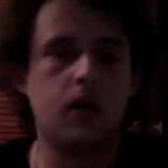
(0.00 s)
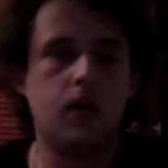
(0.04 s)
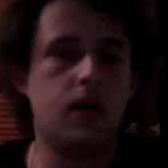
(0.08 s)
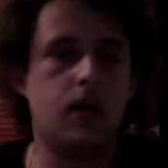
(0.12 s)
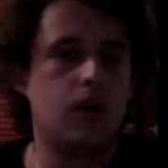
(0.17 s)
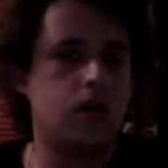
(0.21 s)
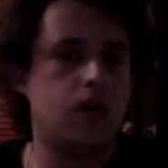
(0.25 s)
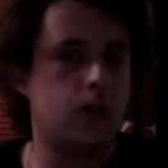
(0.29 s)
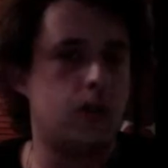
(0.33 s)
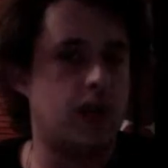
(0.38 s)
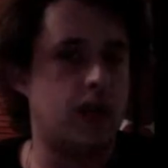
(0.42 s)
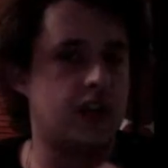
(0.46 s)

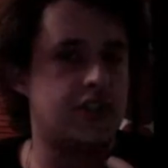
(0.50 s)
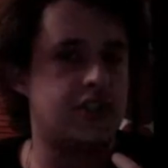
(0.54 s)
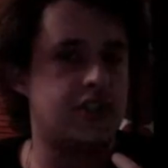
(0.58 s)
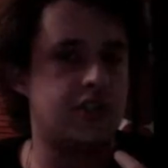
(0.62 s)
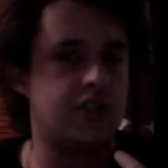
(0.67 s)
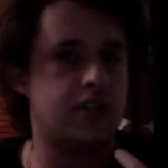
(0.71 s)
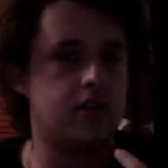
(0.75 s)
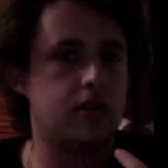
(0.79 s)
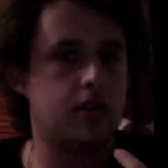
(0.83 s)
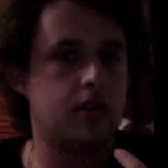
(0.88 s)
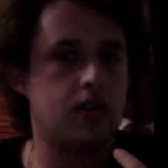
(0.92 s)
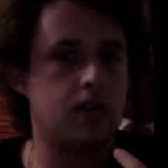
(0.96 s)

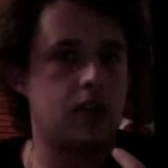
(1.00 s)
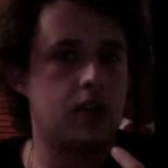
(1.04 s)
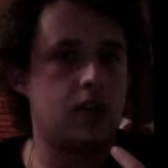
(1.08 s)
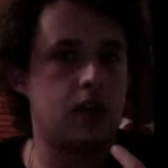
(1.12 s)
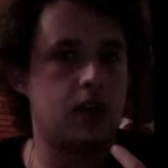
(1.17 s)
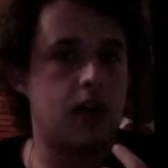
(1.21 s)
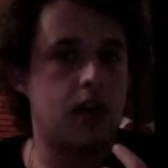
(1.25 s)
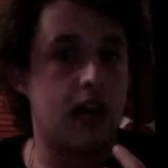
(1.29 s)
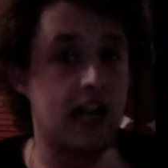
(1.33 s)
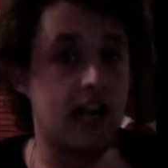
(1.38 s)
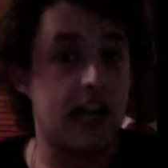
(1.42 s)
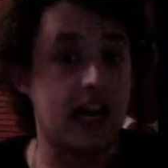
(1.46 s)
which
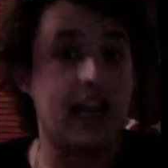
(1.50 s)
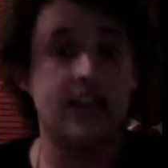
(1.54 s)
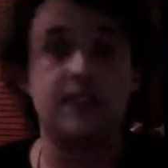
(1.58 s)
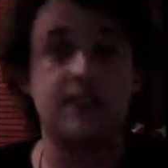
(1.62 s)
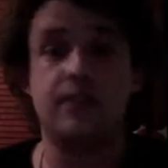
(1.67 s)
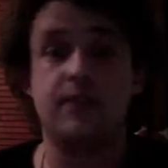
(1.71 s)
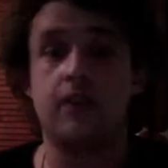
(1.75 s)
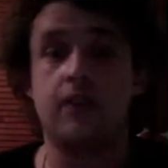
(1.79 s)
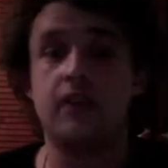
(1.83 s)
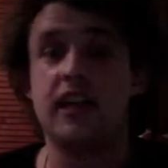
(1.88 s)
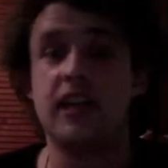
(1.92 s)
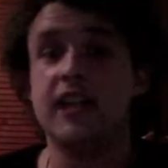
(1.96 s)
again is
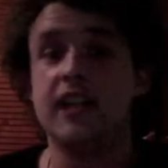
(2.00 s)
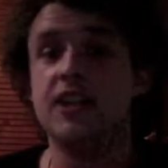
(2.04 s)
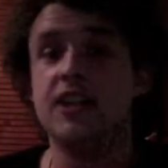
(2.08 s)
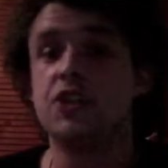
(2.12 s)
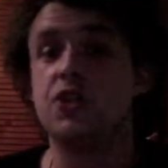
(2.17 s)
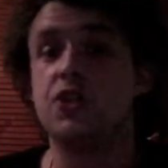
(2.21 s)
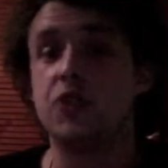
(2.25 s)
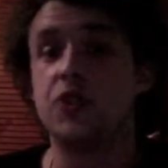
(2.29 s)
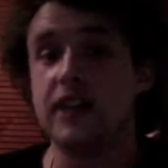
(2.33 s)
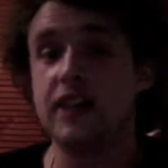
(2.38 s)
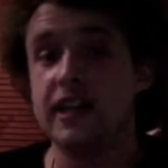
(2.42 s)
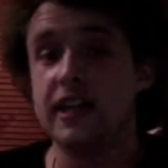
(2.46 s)
very
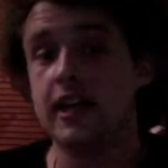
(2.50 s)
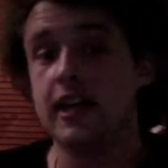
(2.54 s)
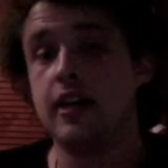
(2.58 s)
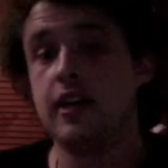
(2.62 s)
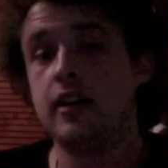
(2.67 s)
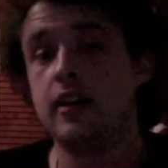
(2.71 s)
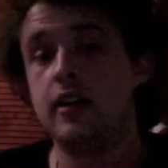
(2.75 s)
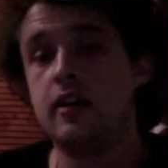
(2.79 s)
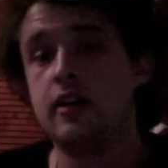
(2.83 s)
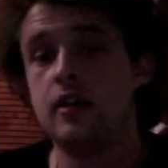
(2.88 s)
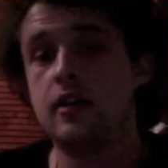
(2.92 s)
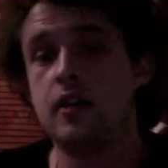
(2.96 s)
intriguing,
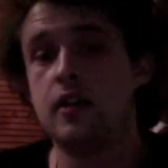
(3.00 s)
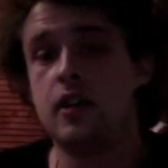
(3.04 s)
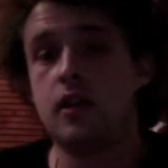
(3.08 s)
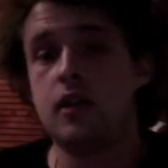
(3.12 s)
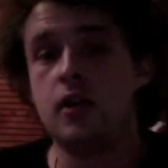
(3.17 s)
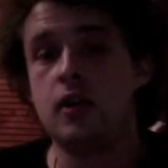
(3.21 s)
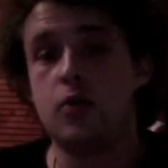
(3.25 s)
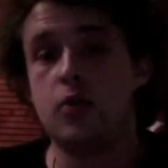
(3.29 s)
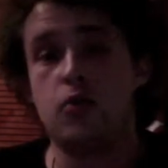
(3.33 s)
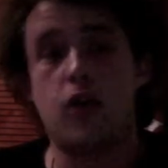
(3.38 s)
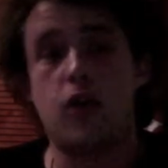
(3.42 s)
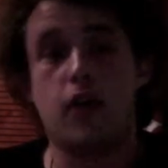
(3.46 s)

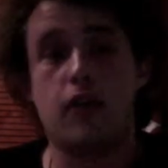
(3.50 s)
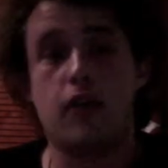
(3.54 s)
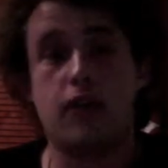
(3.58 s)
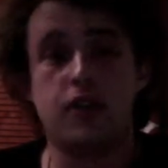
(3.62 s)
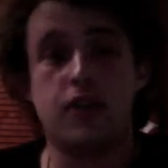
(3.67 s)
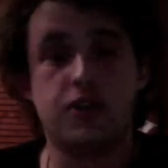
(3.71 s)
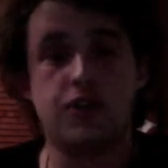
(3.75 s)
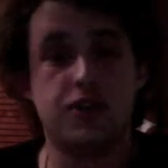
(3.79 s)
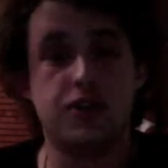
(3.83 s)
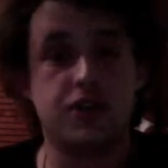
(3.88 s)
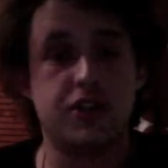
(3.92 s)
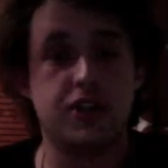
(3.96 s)
rather
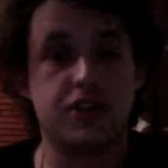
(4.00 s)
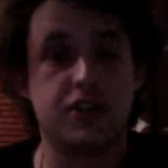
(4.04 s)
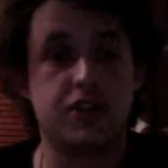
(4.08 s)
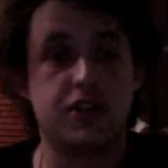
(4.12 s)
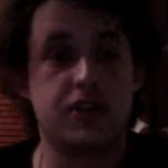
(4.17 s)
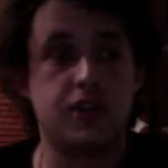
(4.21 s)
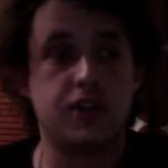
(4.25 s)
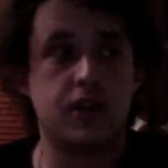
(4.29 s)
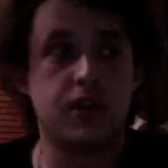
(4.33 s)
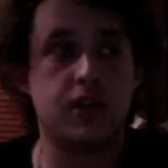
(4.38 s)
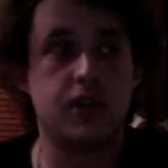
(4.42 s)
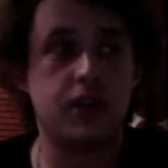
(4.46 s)
than
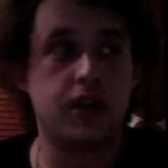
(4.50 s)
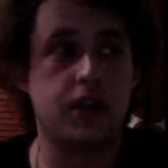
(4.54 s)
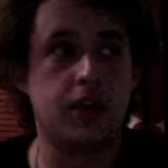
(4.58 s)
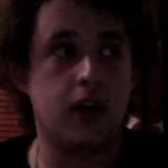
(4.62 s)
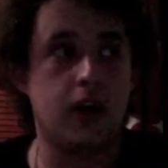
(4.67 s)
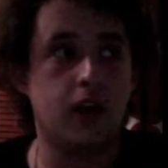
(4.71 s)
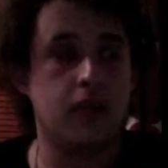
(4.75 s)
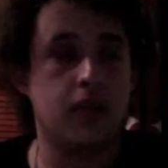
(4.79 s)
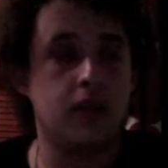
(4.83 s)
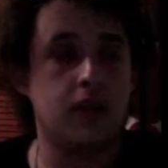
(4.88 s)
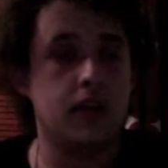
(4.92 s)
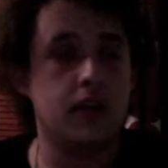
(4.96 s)
just
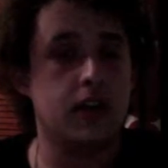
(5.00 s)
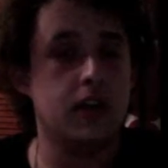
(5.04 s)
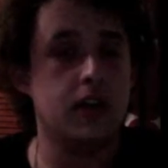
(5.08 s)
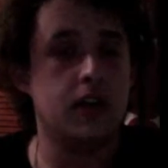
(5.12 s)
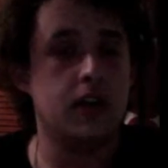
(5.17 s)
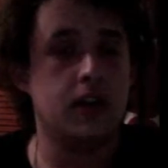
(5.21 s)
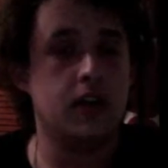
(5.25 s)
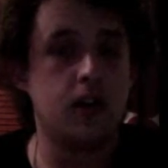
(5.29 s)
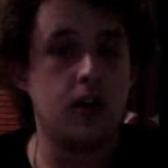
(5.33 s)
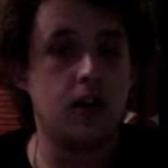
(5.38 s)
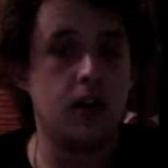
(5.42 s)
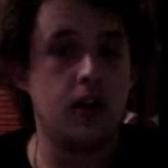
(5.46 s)
the
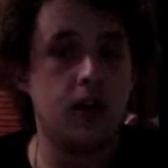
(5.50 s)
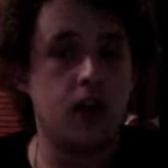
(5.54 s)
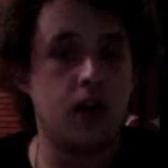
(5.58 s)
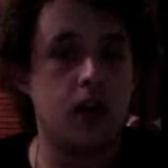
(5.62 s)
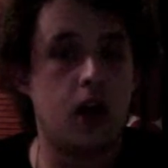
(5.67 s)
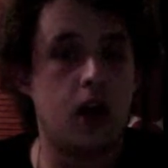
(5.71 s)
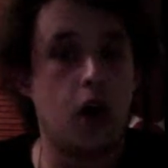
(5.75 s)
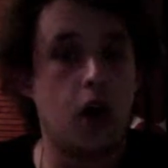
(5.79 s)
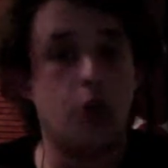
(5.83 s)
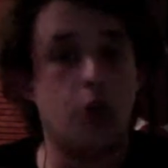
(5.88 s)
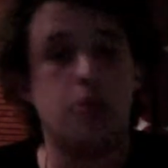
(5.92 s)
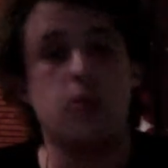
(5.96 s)

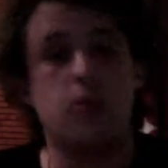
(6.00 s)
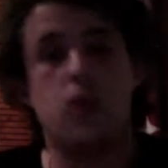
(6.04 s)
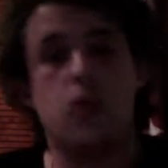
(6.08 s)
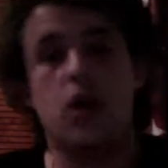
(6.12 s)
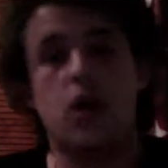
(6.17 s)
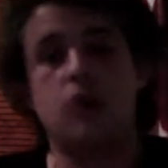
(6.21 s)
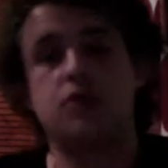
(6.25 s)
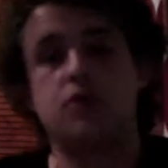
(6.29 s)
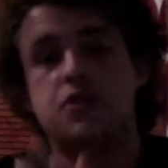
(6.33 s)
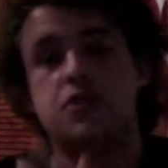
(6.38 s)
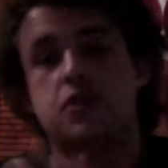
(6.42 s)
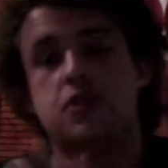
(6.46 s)
open
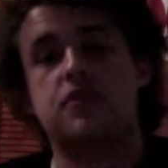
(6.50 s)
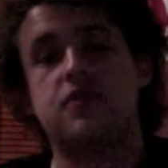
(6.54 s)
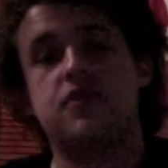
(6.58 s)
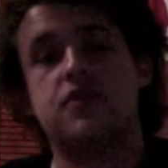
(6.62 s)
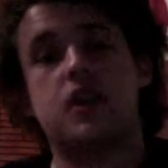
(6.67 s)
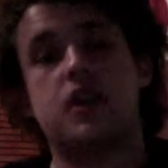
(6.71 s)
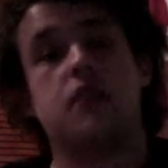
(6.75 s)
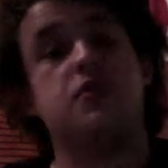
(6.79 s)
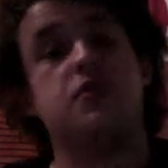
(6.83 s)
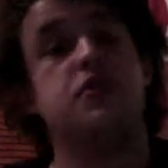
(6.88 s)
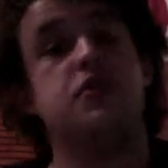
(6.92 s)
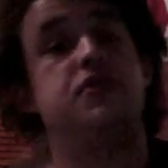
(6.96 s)
world sort of
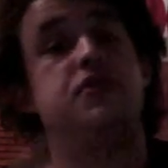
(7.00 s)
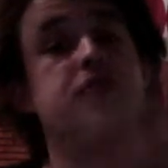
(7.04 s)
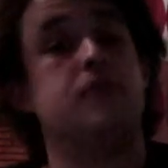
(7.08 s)
styles you've seen